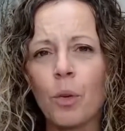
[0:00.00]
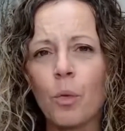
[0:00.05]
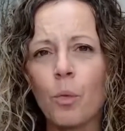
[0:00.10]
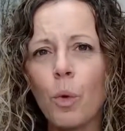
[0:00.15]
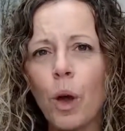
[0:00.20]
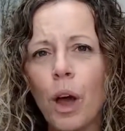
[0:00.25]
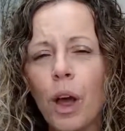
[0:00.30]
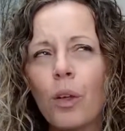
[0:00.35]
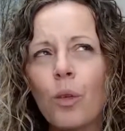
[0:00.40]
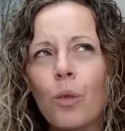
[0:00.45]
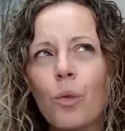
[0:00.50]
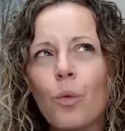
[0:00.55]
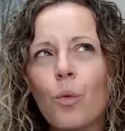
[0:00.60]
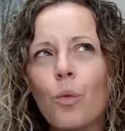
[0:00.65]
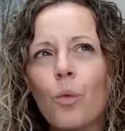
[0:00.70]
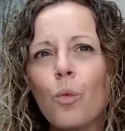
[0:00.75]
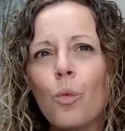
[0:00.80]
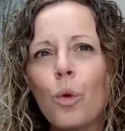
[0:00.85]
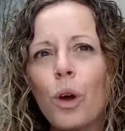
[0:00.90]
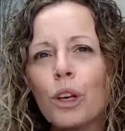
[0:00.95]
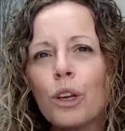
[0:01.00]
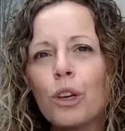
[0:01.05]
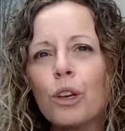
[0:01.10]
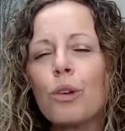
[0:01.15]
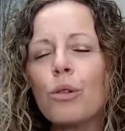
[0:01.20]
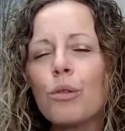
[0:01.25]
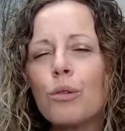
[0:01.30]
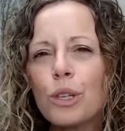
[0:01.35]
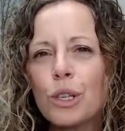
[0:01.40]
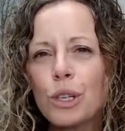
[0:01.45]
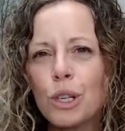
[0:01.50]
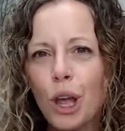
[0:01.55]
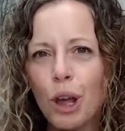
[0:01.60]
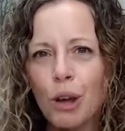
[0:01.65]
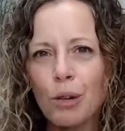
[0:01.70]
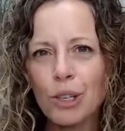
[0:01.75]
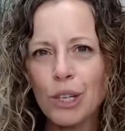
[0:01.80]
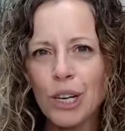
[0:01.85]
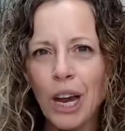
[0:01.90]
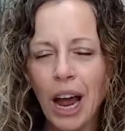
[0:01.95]
Well, when you
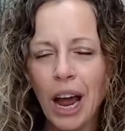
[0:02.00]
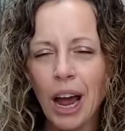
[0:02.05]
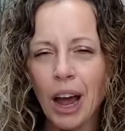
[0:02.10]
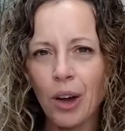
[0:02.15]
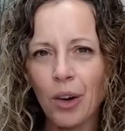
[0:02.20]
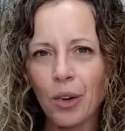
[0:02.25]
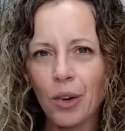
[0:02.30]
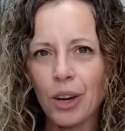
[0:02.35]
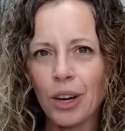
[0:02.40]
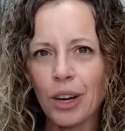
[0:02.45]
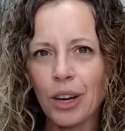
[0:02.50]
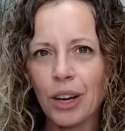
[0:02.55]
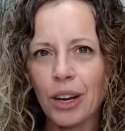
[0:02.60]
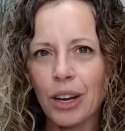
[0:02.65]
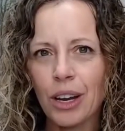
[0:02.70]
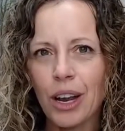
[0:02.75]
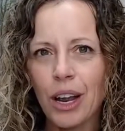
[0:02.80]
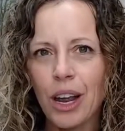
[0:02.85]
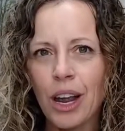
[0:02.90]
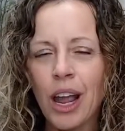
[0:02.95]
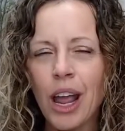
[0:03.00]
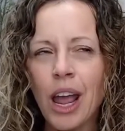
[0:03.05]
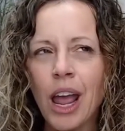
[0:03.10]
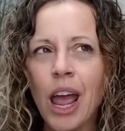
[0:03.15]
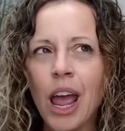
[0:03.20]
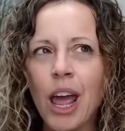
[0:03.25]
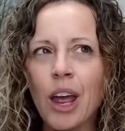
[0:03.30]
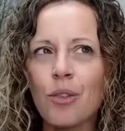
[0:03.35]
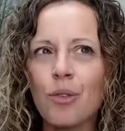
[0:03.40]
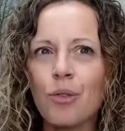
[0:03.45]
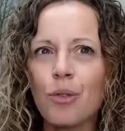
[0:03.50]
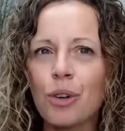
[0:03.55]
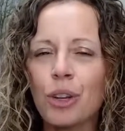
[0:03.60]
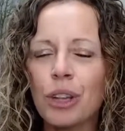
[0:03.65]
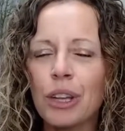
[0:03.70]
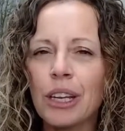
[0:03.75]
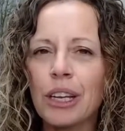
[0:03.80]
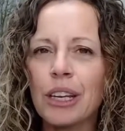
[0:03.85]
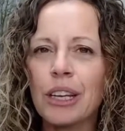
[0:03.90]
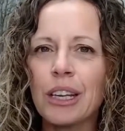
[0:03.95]
slow down and
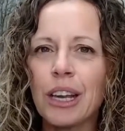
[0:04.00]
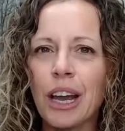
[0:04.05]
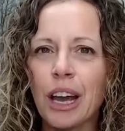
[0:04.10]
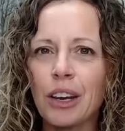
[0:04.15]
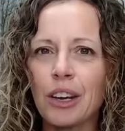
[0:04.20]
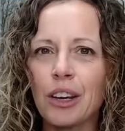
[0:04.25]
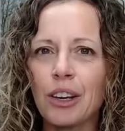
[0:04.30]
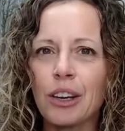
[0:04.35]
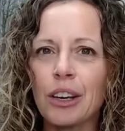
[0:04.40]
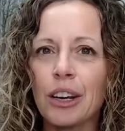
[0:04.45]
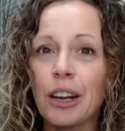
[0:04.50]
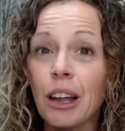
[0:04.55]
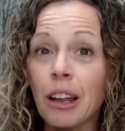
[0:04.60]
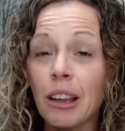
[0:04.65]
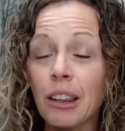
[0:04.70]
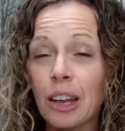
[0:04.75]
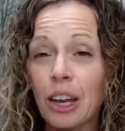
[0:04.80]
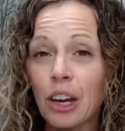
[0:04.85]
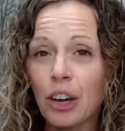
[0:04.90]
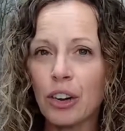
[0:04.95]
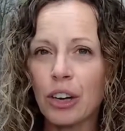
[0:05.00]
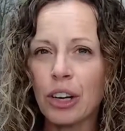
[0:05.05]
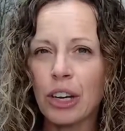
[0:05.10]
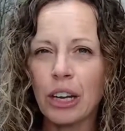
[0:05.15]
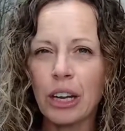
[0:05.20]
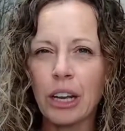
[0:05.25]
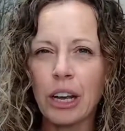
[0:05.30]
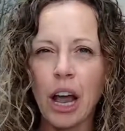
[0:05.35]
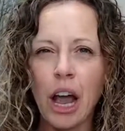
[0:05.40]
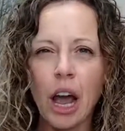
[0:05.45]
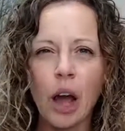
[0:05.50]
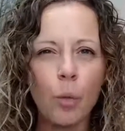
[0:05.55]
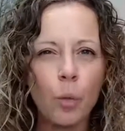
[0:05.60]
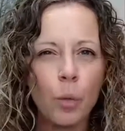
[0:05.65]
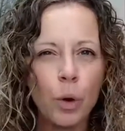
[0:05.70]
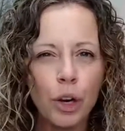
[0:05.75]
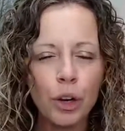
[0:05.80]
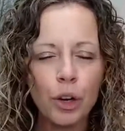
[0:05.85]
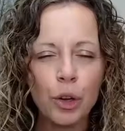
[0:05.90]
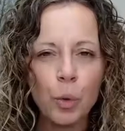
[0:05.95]
really get clarity on
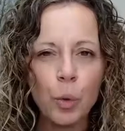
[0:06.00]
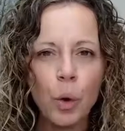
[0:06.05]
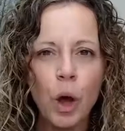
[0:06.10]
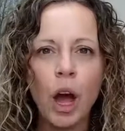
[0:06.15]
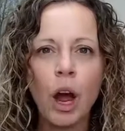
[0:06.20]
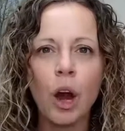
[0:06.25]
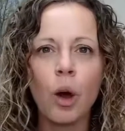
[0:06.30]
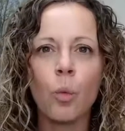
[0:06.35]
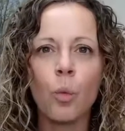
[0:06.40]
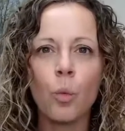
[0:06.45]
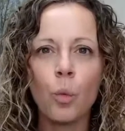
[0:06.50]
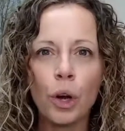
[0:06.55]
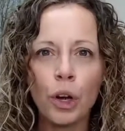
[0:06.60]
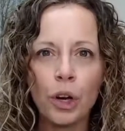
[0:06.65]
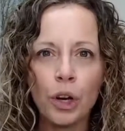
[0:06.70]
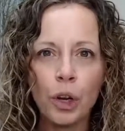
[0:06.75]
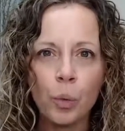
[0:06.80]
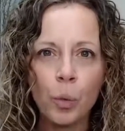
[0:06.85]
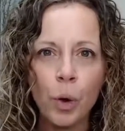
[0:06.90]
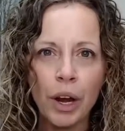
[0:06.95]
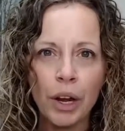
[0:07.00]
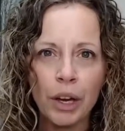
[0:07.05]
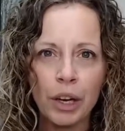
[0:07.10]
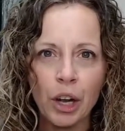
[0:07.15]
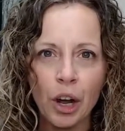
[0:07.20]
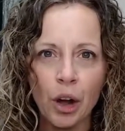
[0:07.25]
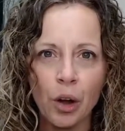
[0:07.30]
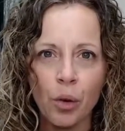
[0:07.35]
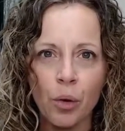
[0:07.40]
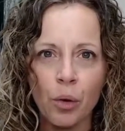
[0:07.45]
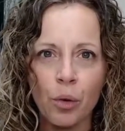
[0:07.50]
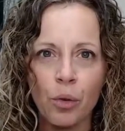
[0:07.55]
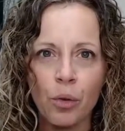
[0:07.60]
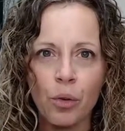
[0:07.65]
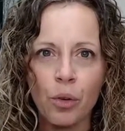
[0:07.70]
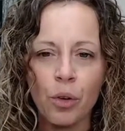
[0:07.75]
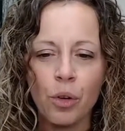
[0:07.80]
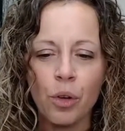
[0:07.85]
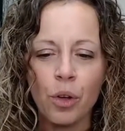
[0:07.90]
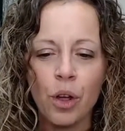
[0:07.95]
where you are, where you want to go,
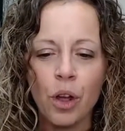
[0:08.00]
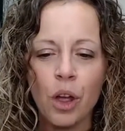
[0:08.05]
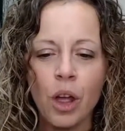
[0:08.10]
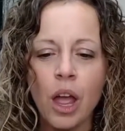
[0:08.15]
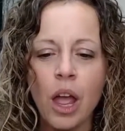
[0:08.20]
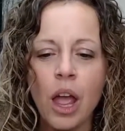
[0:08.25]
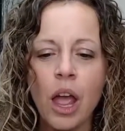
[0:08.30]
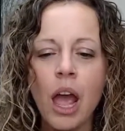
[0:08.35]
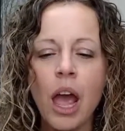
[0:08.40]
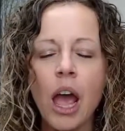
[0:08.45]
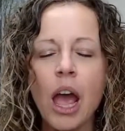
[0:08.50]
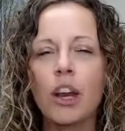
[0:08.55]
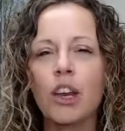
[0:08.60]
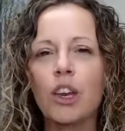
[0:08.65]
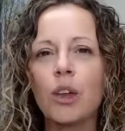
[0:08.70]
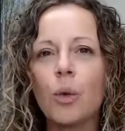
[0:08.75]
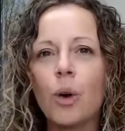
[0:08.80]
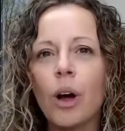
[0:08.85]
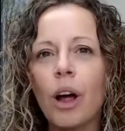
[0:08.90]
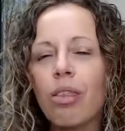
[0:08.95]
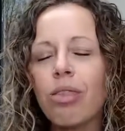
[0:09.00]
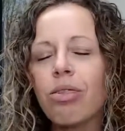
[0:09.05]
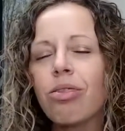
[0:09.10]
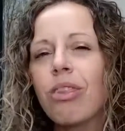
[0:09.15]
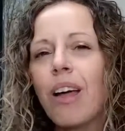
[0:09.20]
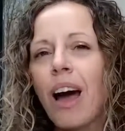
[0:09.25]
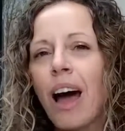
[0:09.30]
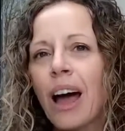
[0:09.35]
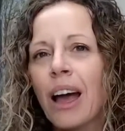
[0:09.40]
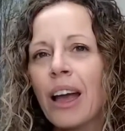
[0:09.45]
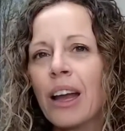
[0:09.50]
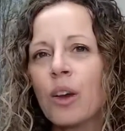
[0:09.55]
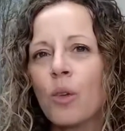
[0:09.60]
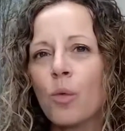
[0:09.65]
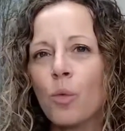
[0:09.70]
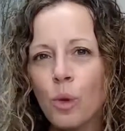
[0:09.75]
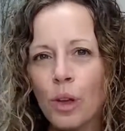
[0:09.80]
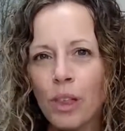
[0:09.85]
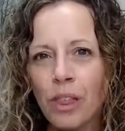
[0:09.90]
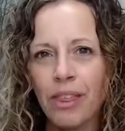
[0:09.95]
and you
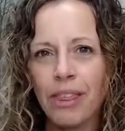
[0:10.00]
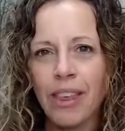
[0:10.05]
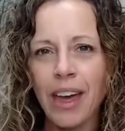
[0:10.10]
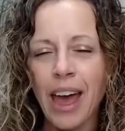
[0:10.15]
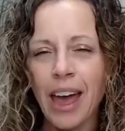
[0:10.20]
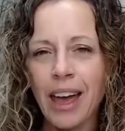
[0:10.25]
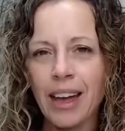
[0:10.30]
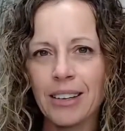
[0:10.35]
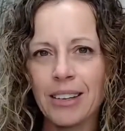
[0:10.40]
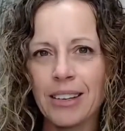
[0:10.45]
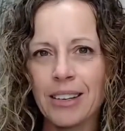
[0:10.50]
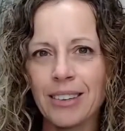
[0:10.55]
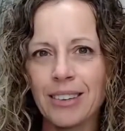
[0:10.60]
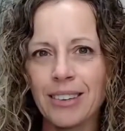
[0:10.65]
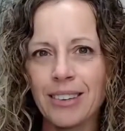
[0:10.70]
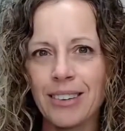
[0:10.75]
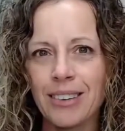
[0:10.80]
align with that,